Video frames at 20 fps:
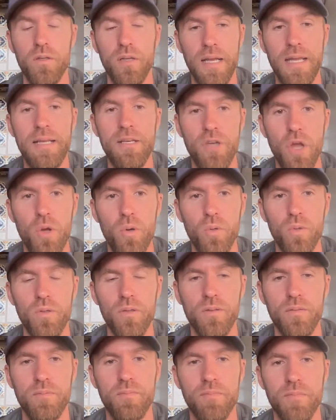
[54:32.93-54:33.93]
he knew
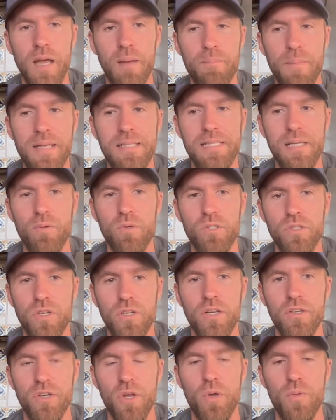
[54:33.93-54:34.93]
that Messi was
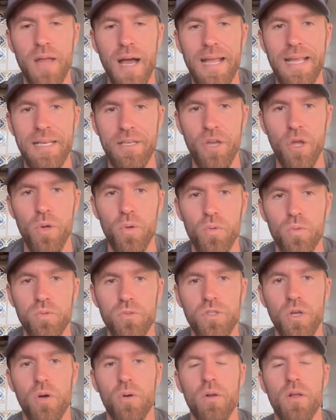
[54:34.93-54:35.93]
going to do that. He knew.
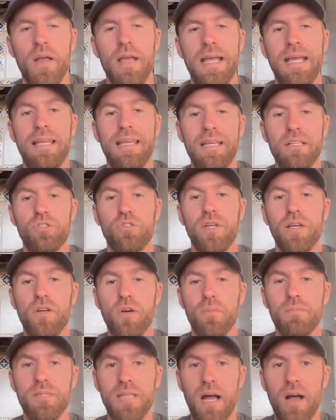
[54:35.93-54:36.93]
So he literally
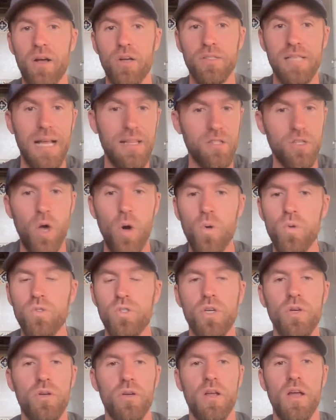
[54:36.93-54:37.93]
comes out and goes, I told
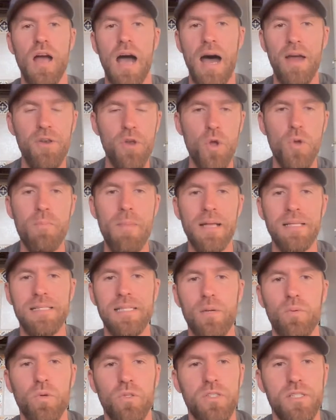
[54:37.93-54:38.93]
you, I knew
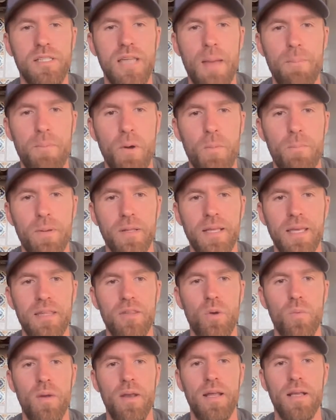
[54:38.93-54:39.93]
Messi would step up and get
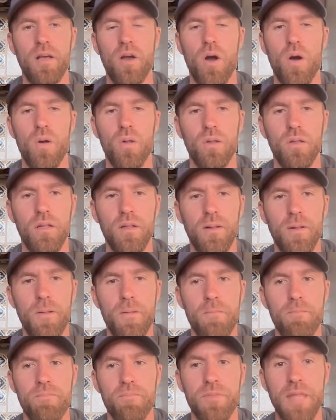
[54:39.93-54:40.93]
the winning goal.
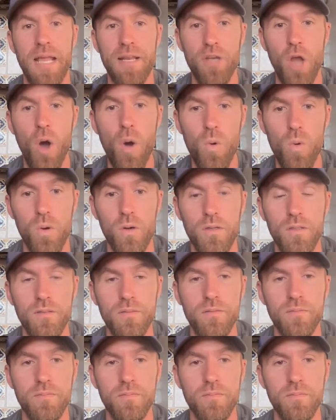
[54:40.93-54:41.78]
They know.